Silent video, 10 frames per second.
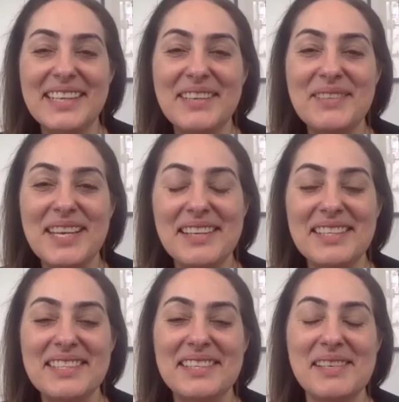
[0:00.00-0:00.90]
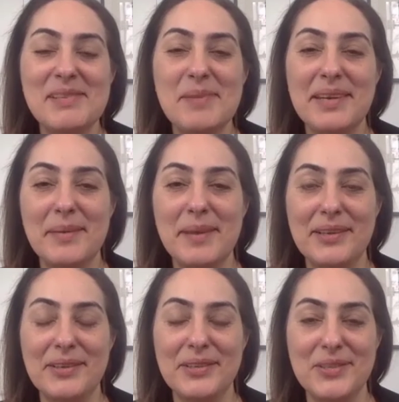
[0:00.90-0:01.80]
can you tell us a little bit about
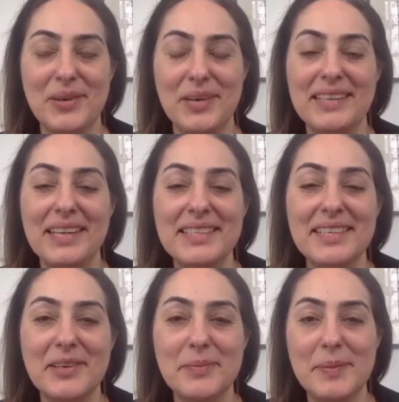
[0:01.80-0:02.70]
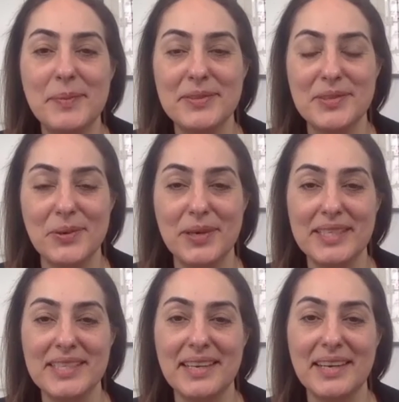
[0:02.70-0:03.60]
your story? I like to hear people's
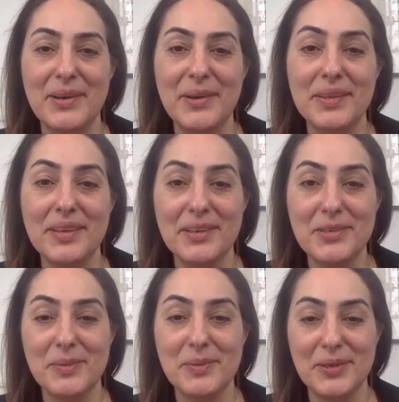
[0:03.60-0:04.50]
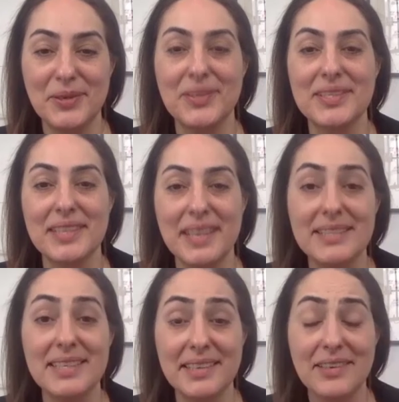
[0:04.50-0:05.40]
stories, and I know that entrepreneurs like
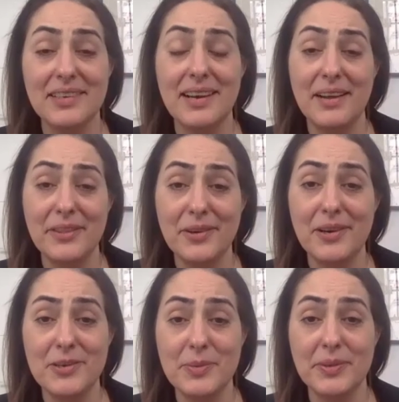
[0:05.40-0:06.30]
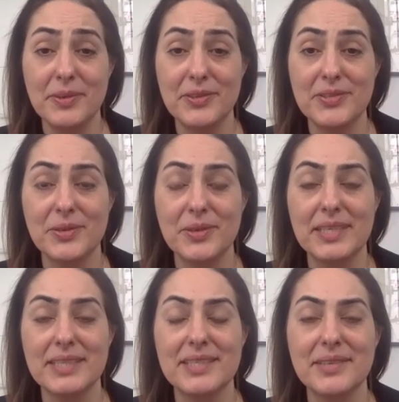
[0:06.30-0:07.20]
to hear other entrepreneur
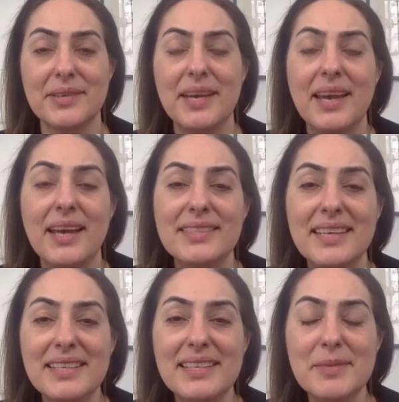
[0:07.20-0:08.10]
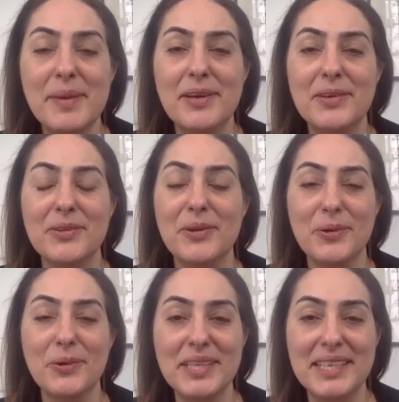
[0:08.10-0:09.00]
stories. So tell us about the
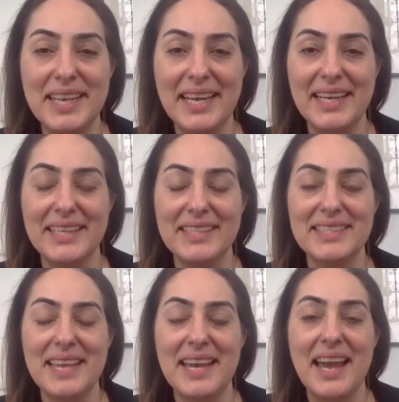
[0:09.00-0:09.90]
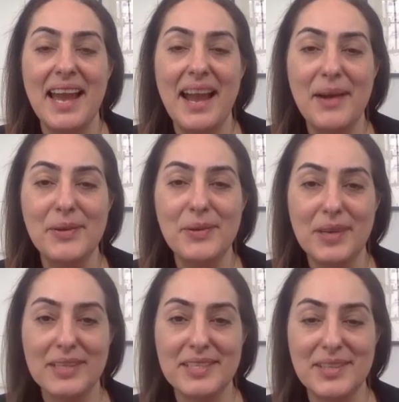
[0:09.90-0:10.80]
early days, how you
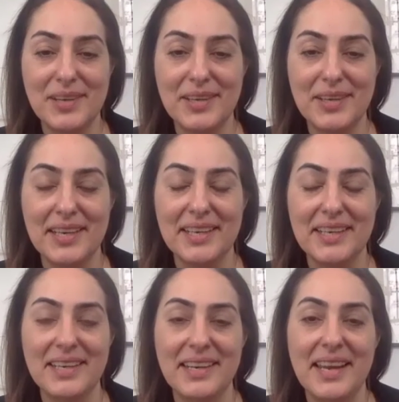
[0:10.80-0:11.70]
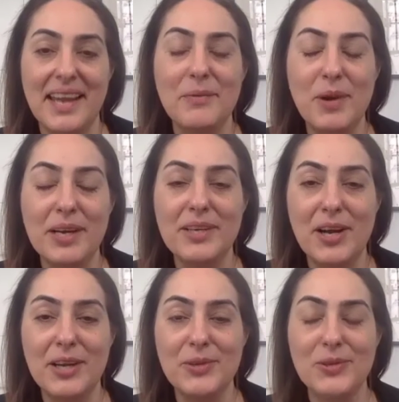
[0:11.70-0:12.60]
got started, and what
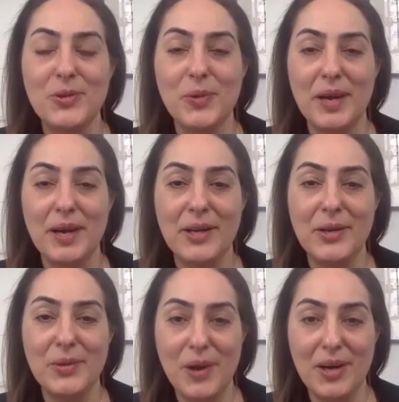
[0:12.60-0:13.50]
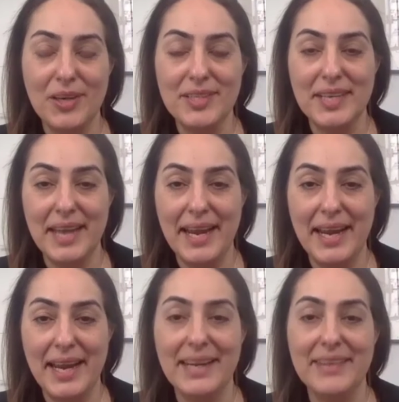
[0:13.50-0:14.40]
got you to where you are
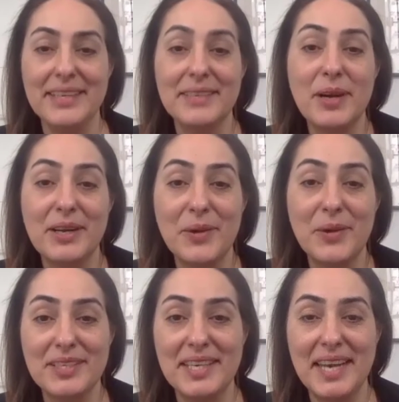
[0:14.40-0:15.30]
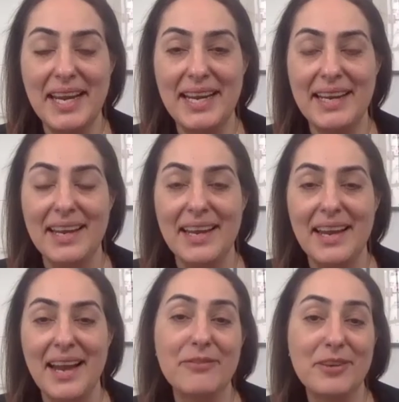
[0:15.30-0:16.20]
today. And I think where you are today,
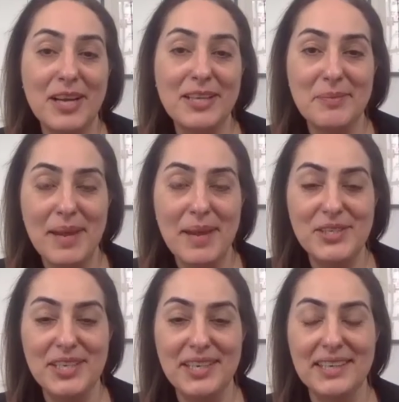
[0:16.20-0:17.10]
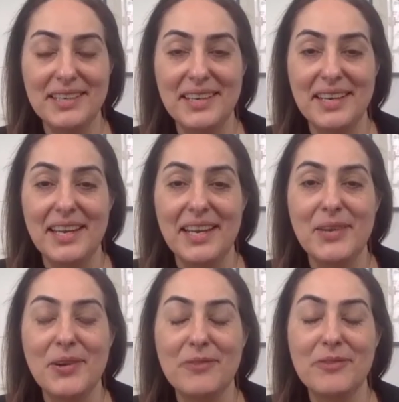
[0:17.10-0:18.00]
I forgot to mention,
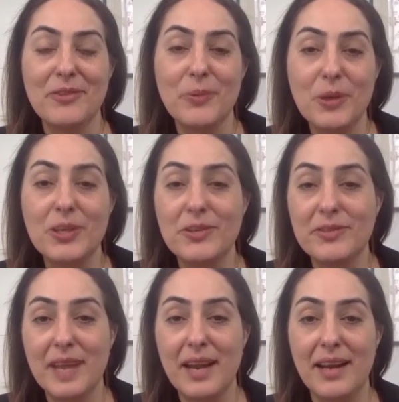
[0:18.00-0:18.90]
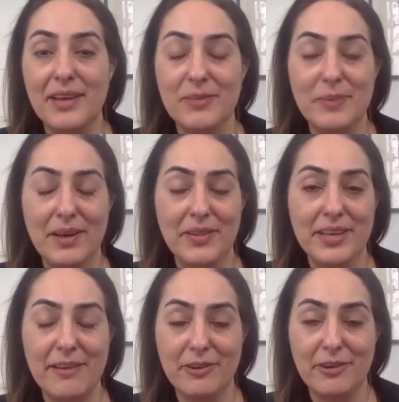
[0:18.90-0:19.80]
for the work you've done, you've been on the
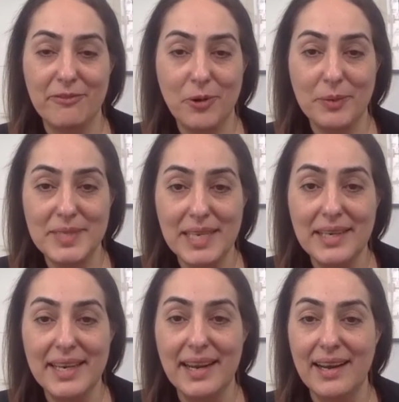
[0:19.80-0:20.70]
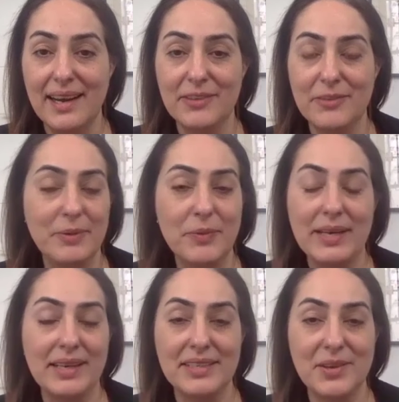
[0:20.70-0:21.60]
cover of Forbes India, you've been
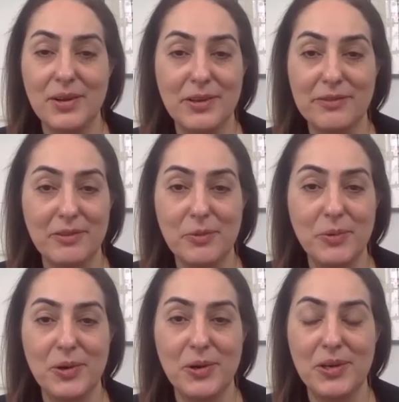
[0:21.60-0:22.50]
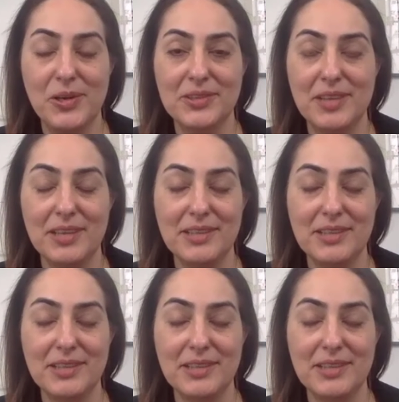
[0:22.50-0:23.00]
recognized all over the world,